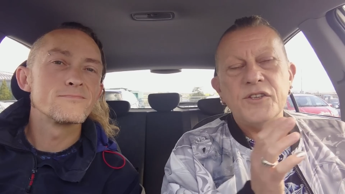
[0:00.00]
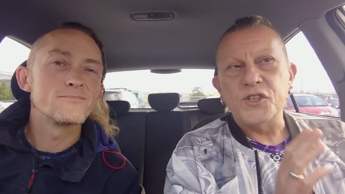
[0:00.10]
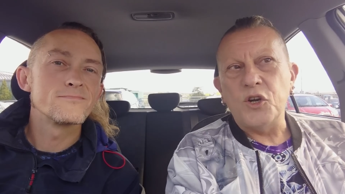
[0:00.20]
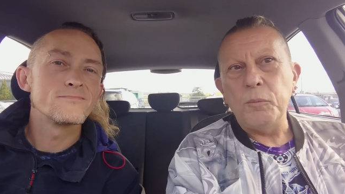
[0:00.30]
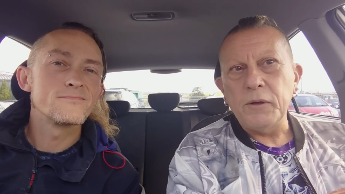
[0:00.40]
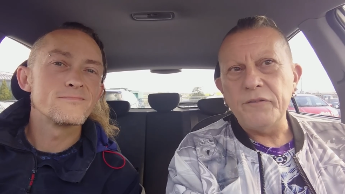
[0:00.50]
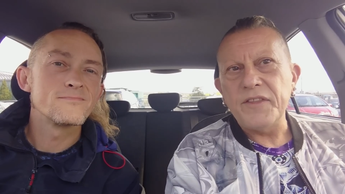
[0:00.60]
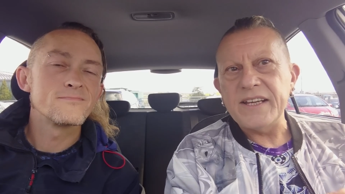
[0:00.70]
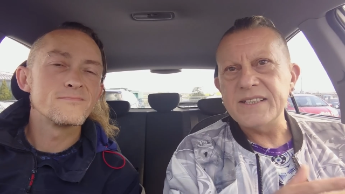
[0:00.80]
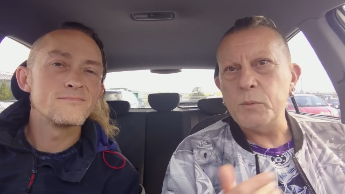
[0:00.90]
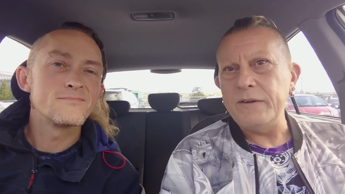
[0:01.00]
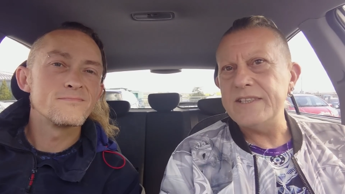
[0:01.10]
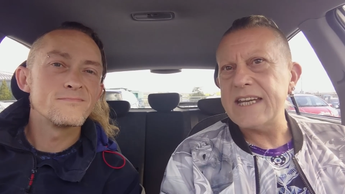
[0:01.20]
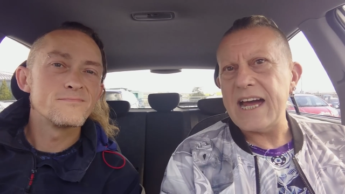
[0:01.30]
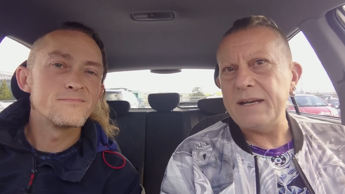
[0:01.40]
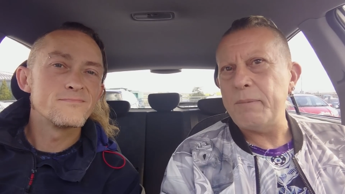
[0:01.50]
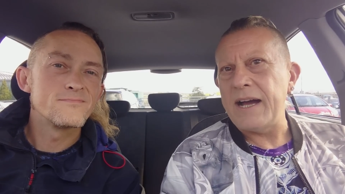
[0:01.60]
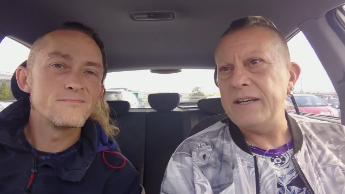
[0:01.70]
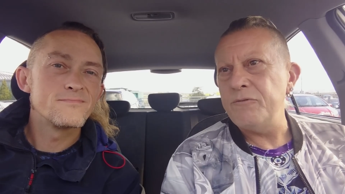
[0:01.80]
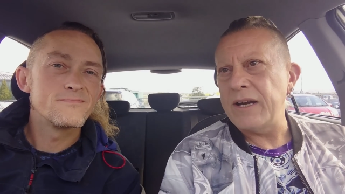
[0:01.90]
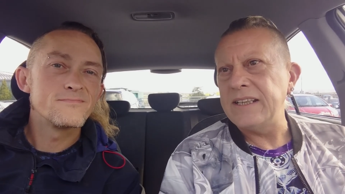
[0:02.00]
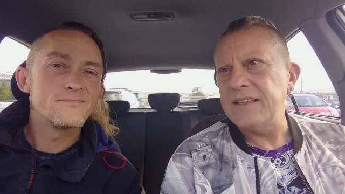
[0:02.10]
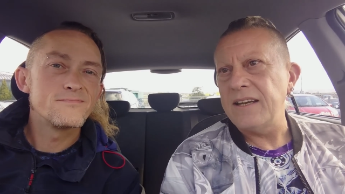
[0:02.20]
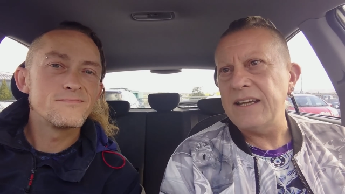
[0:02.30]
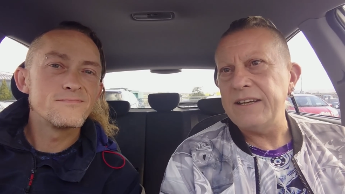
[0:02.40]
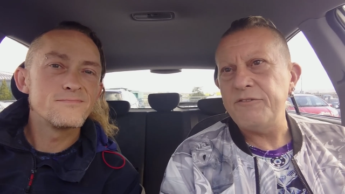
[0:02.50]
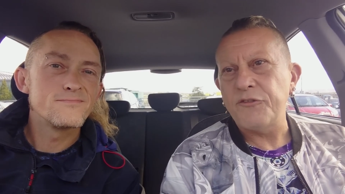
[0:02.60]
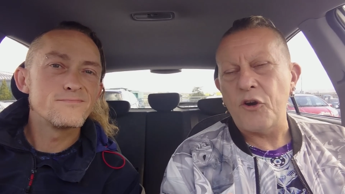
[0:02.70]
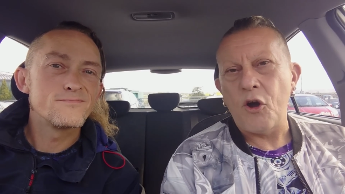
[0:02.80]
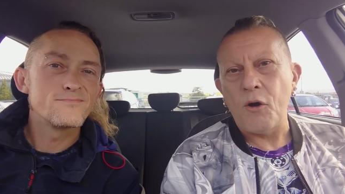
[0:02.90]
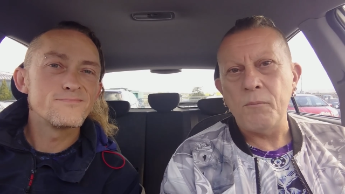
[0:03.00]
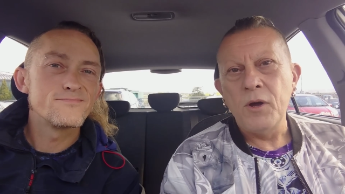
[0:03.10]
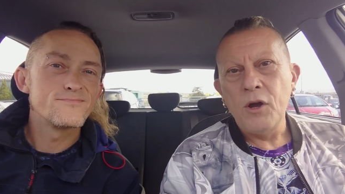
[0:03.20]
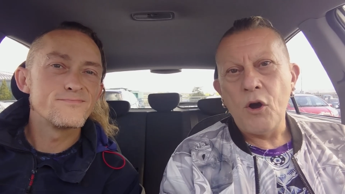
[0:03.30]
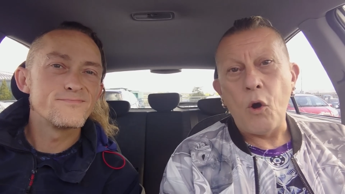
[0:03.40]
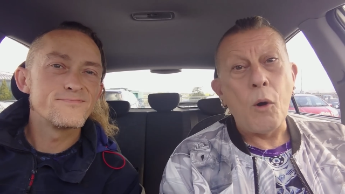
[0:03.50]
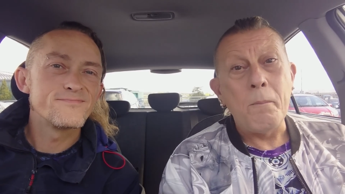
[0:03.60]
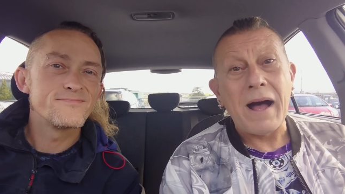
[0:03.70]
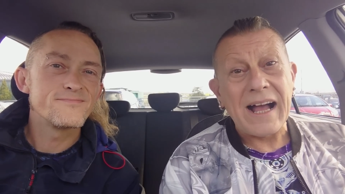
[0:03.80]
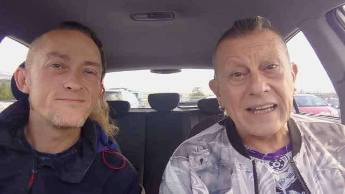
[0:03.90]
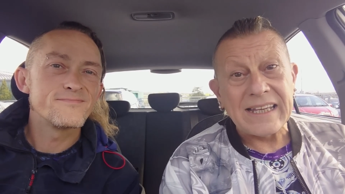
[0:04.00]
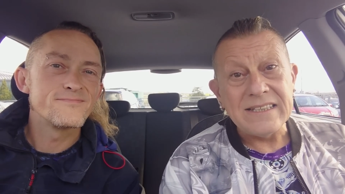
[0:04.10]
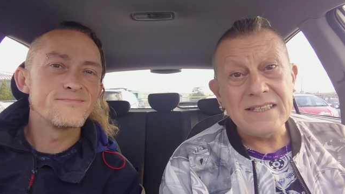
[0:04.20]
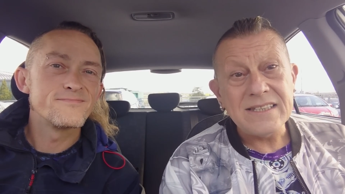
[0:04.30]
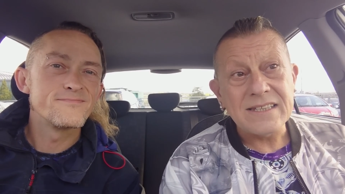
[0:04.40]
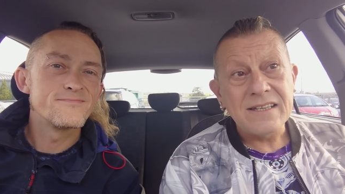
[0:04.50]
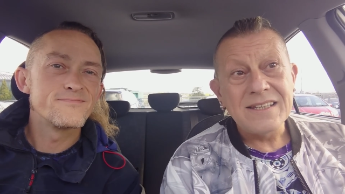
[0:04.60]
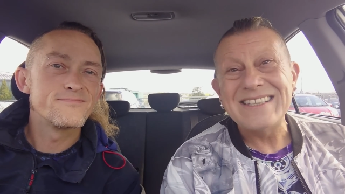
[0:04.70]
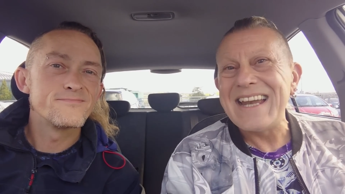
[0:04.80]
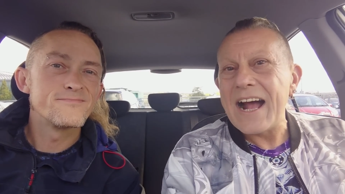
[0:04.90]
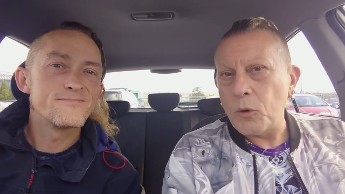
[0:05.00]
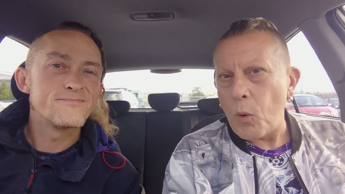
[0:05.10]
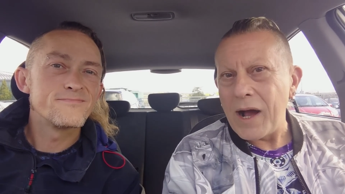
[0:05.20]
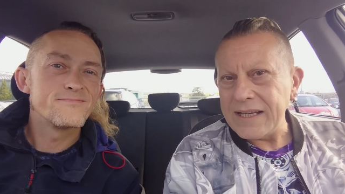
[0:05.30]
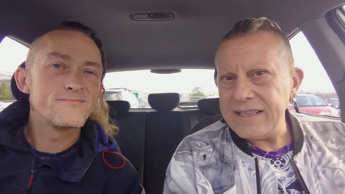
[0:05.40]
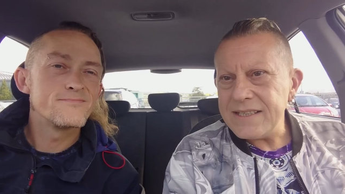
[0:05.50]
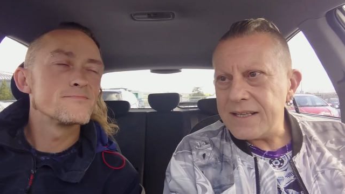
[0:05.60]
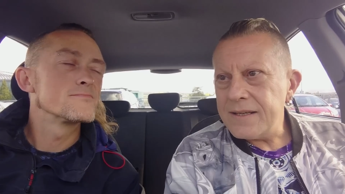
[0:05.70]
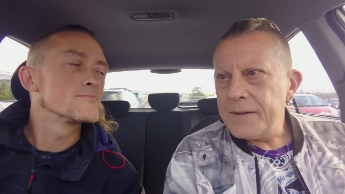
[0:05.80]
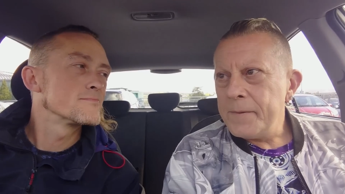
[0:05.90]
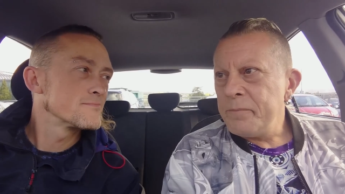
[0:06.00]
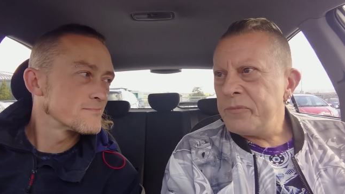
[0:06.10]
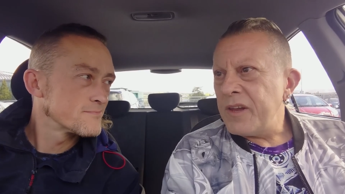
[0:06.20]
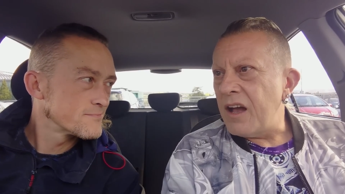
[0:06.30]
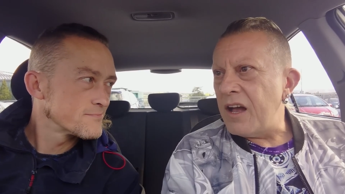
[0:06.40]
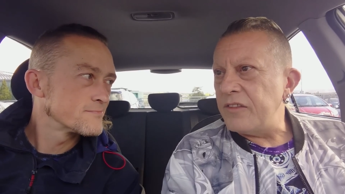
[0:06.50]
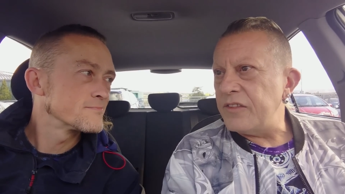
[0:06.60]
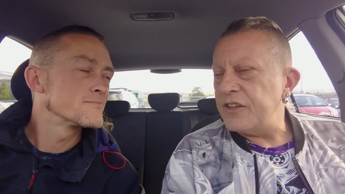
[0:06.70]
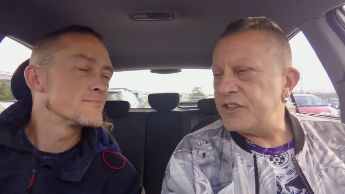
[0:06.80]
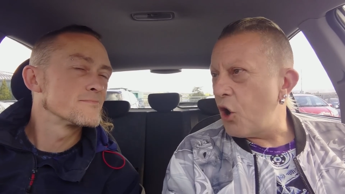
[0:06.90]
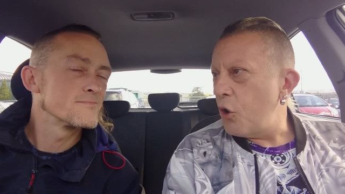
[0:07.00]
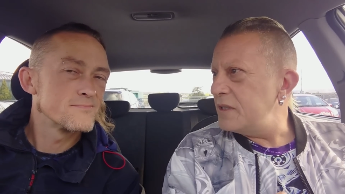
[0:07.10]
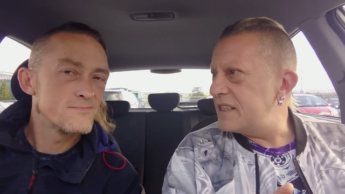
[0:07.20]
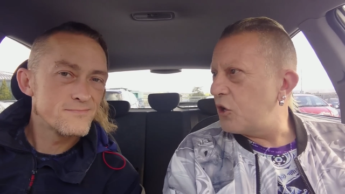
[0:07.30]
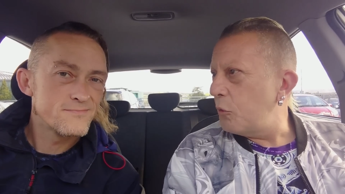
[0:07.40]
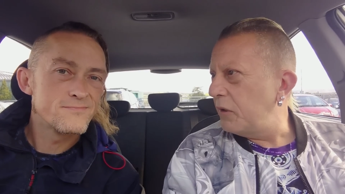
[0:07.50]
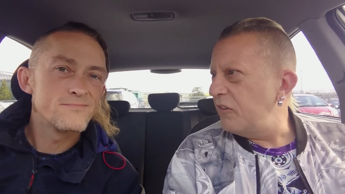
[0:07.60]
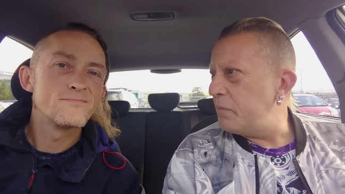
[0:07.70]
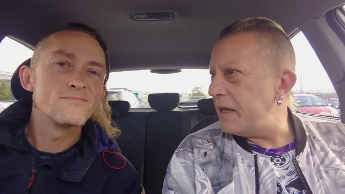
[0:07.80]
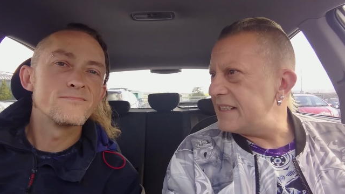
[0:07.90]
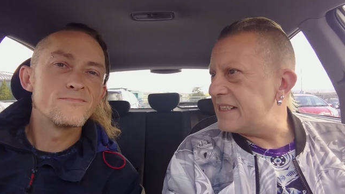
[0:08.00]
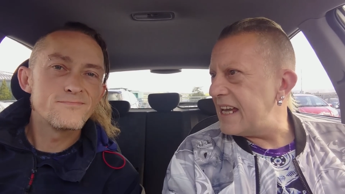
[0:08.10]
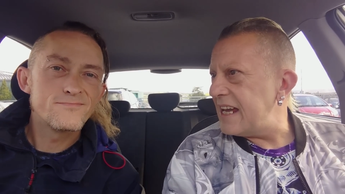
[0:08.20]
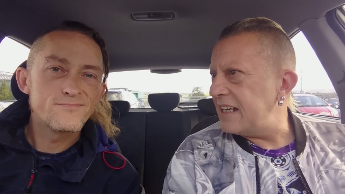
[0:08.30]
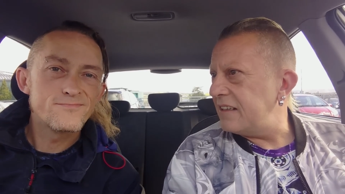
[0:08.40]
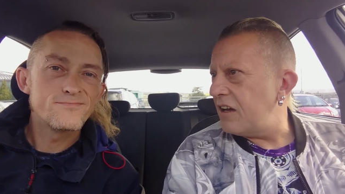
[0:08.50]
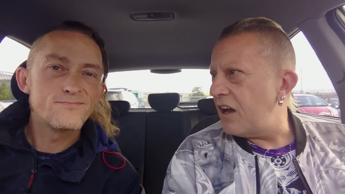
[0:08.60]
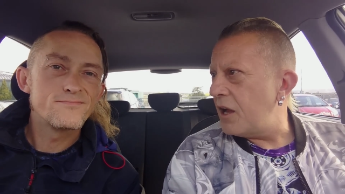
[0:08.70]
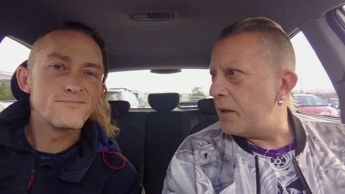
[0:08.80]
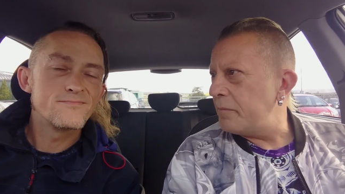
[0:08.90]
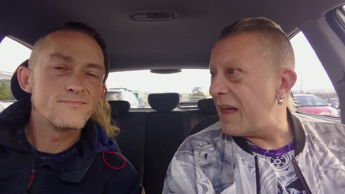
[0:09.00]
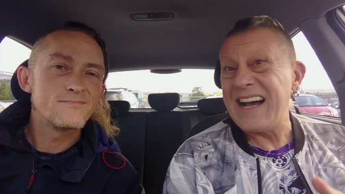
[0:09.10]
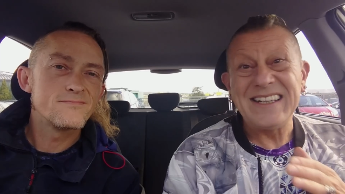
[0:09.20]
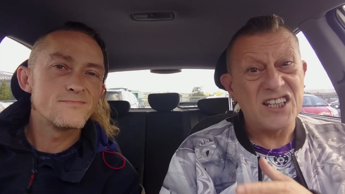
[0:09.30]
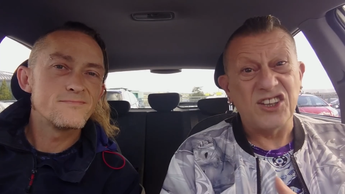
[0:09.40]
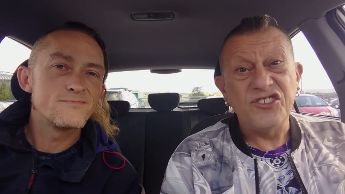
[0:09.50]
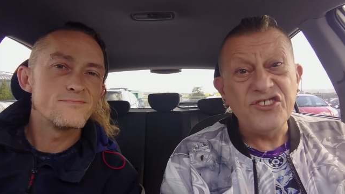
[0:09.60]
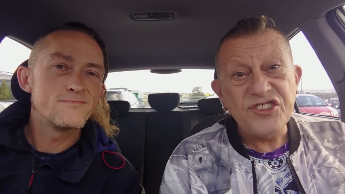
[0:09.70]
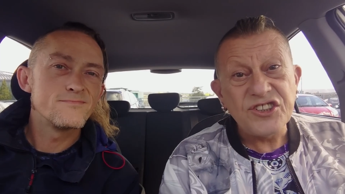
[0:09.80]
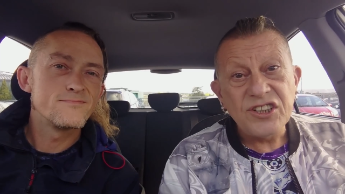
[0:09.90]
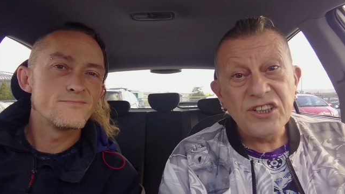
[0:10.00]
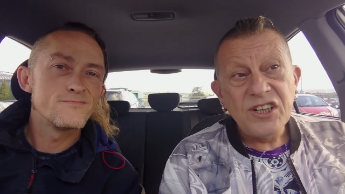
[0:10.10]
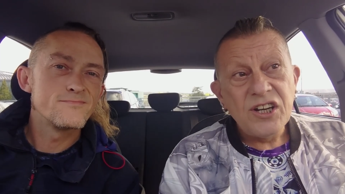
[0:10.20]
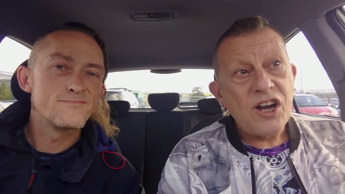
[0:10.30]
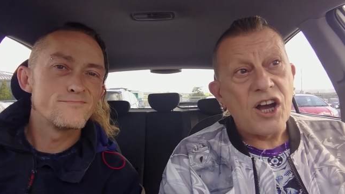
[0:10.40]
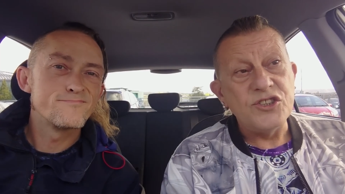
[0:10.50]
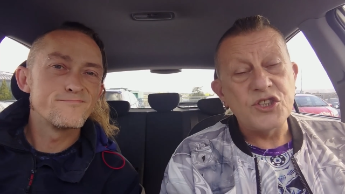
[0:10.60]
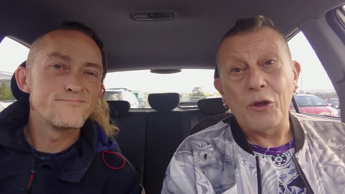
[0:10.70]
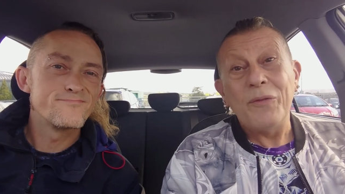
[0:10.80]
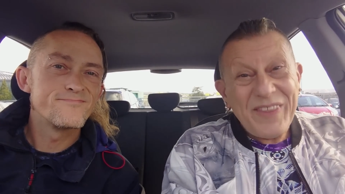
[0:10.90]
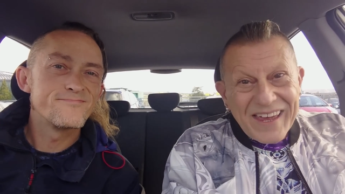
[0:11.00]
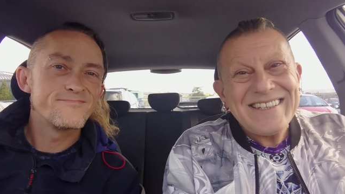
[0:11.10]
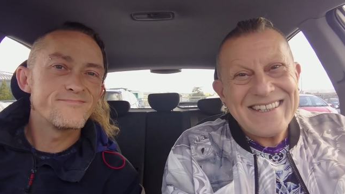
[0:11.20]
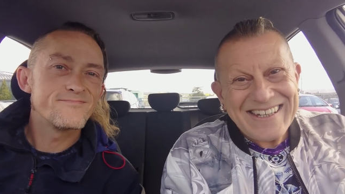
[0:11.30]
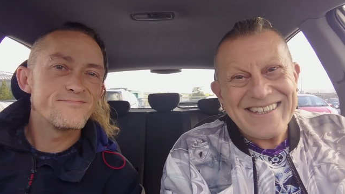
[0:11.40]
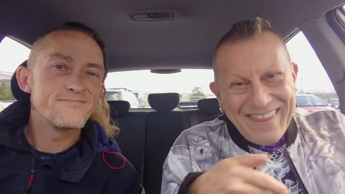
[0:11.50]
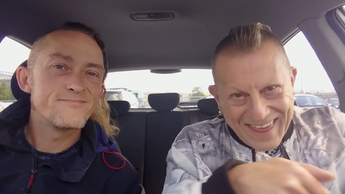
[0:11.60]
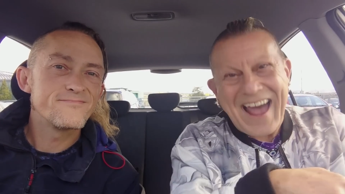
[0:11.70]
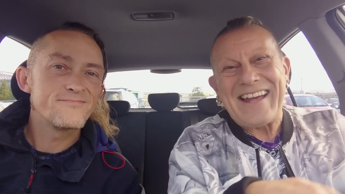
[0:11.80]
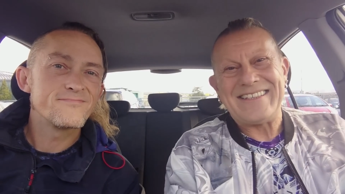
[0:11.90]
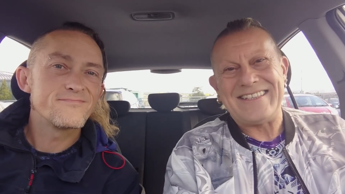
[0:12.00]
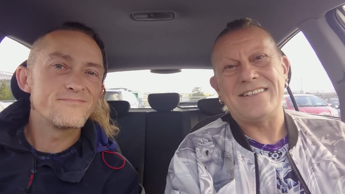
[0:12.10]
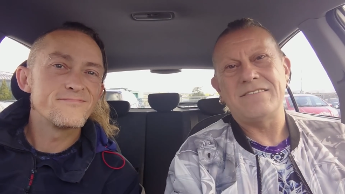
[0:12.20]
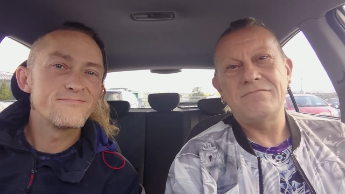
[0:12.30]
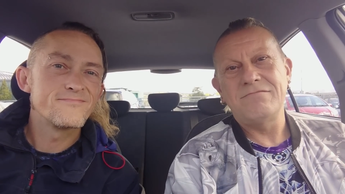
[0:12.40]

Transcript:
Speaker 1: There's a couple of things we've started buying regularly from Home Bargains, snack wise. Uh, there's always a couple of bits in um, Iceland, and so this is that.